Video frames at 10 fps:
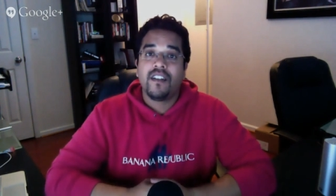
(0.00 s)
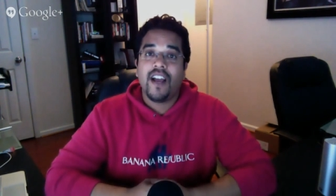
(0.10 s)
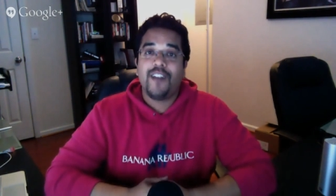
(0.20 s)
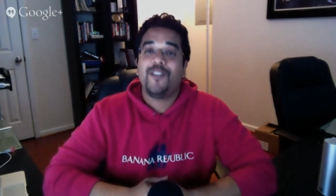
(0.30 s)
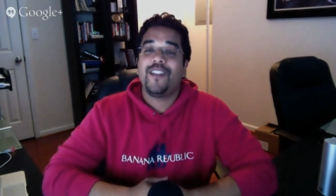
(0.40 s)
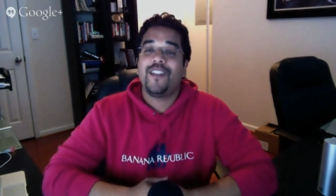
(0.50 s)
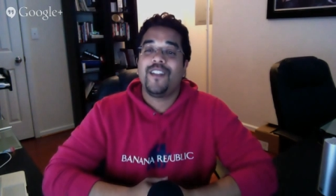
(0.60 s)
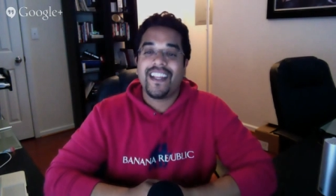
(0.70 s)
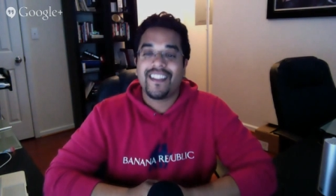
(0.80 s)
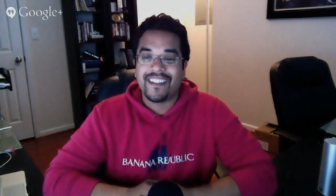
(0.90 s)
I don't like
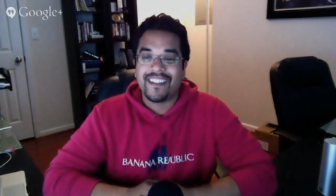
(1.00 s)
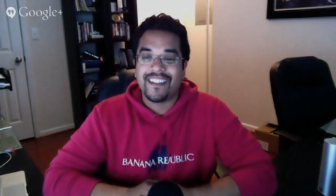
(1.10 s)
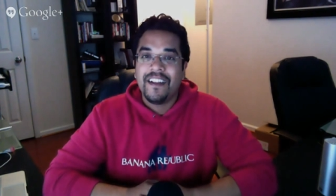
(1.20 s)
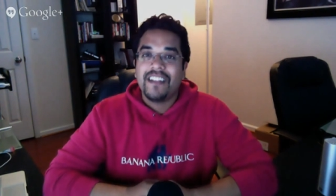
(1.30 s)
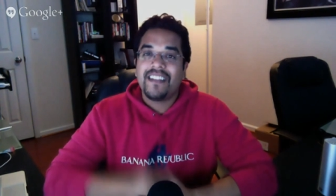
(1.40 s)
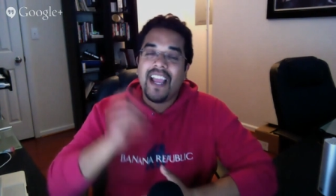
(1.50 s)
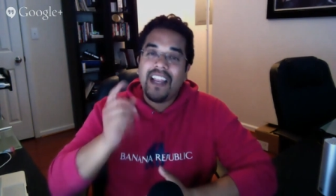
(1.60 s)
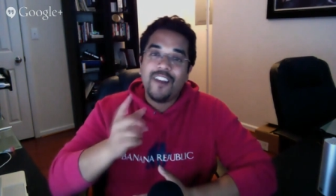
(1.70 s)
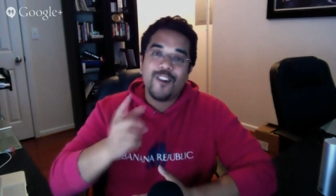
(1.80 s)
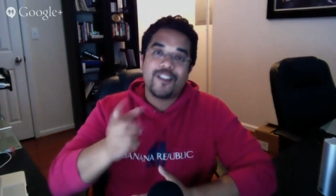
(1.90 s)
this.
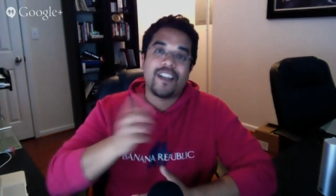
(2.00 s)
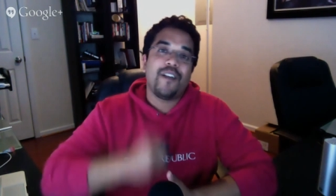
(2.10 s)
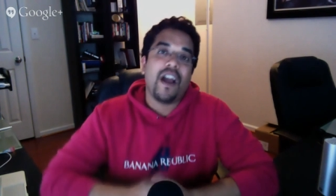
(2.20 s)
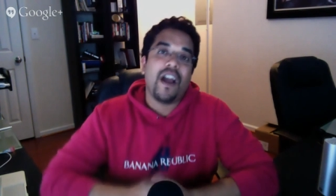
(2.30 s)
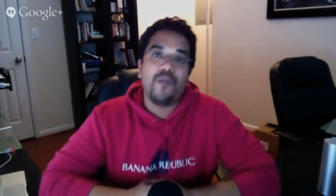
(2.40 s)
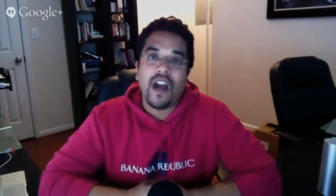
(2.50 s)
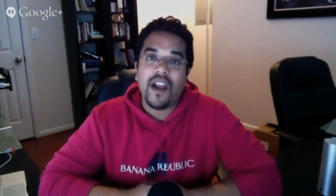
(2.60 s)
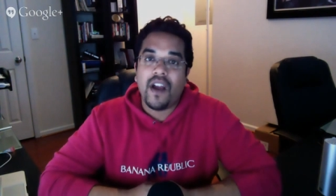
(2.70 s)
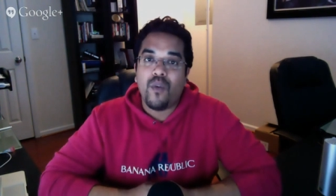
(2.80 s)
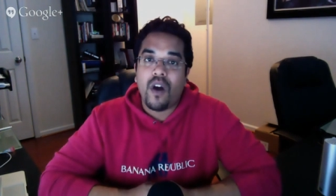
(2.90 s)
10 years
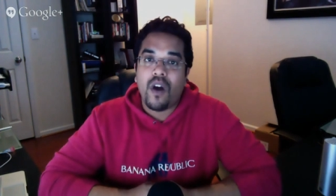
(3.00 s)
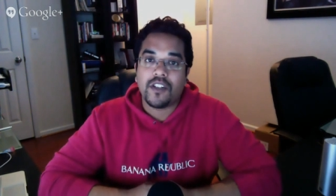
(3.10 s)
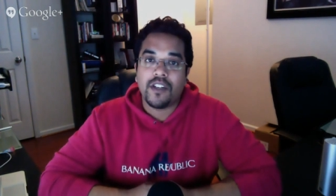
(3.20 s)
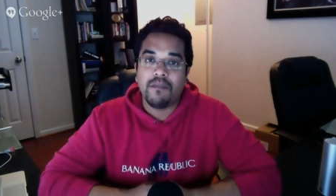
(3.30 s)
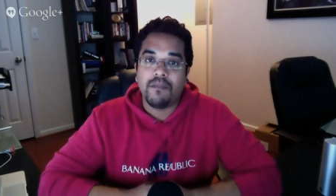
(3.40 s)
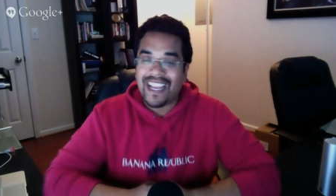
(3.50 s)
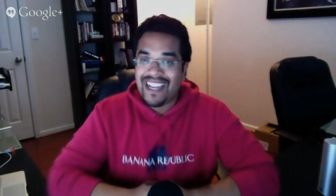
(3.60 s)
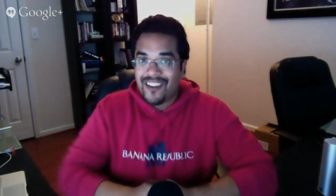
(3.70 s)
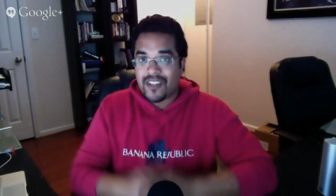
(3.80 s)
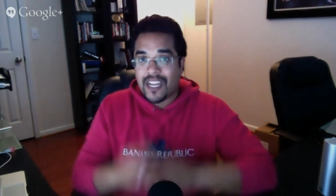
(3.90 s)
I watched him.
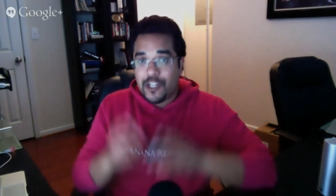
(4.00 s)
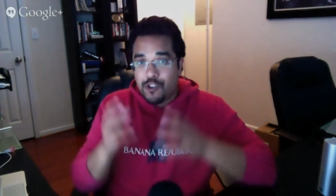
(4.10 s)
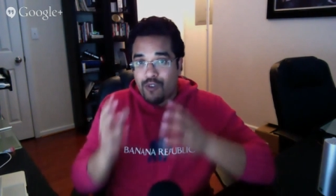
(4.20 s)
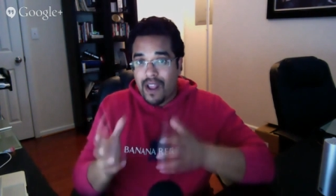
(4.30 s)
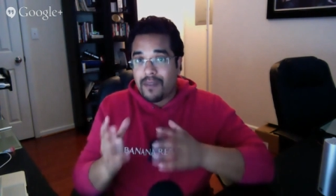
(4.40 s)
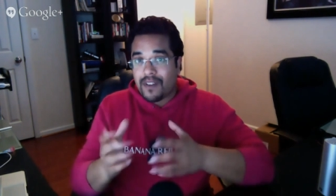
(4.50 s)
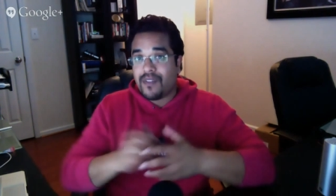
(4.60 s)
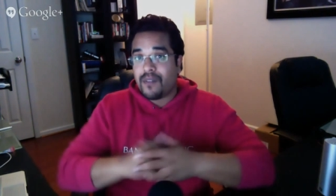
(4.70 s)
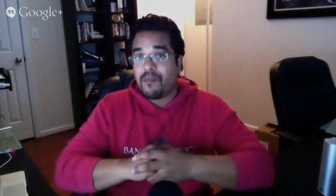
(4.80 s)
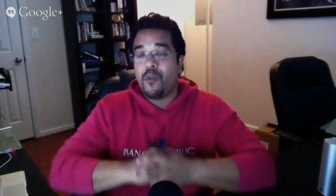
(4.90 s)
10 years I dreamt of
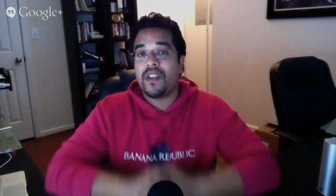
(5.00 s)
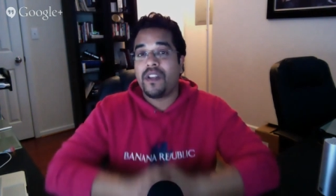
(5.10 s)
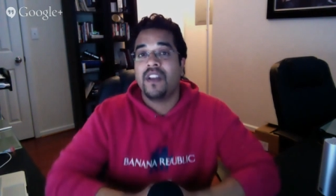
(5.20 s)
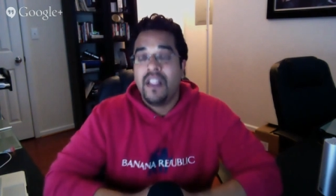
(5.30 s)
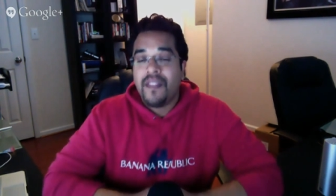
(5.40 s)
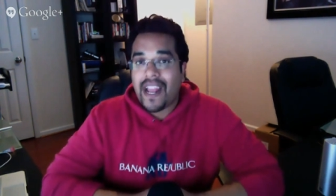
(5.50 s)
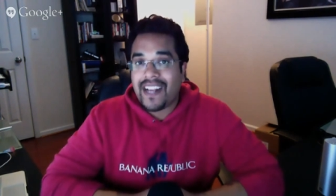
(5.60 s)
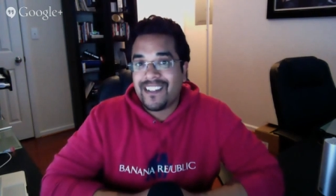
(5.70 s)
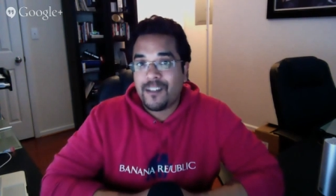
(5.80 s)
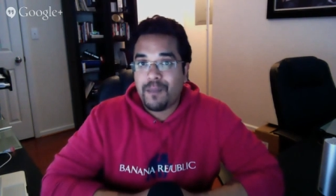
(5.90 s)
the moment that I
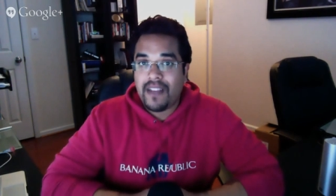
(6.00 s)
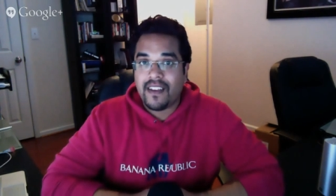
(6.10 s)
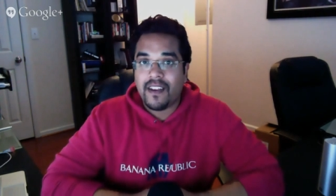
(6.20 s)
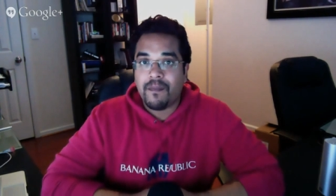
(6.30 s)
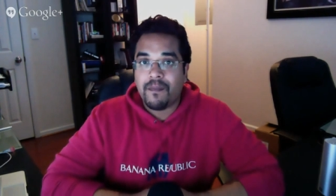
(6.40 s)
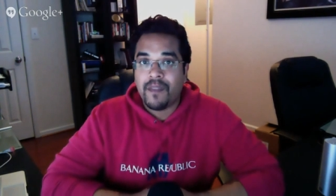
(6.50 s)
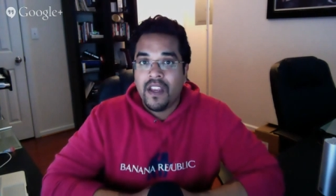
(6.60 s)
could speak to him.